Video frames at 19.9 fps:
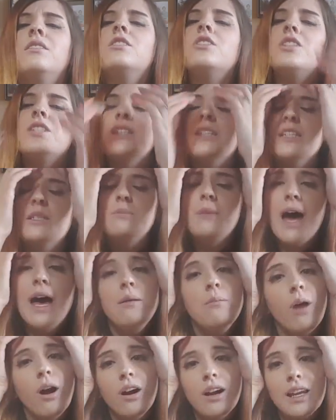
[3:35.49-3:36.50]
It's bad
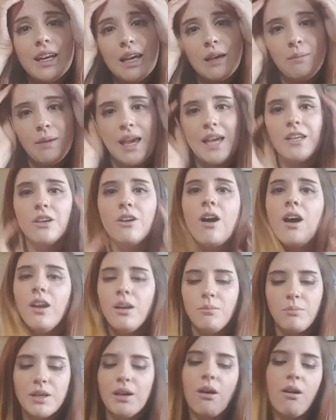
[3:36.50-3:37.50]
marketing, man. You
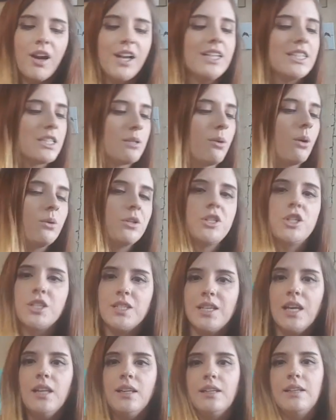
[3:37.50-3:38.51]
gotta be honest about what you're
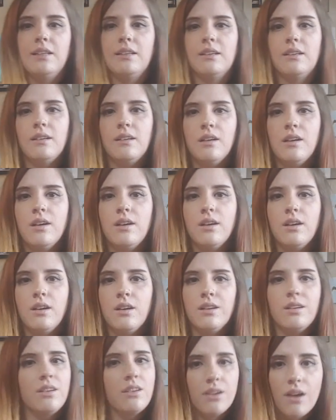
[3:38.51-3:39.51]
selling.
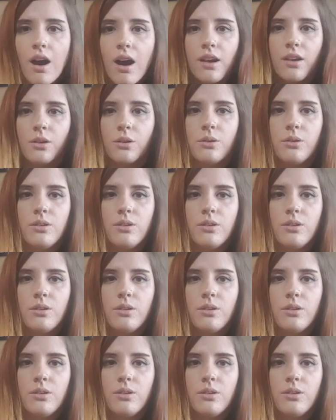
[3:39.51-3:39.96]
You gotta.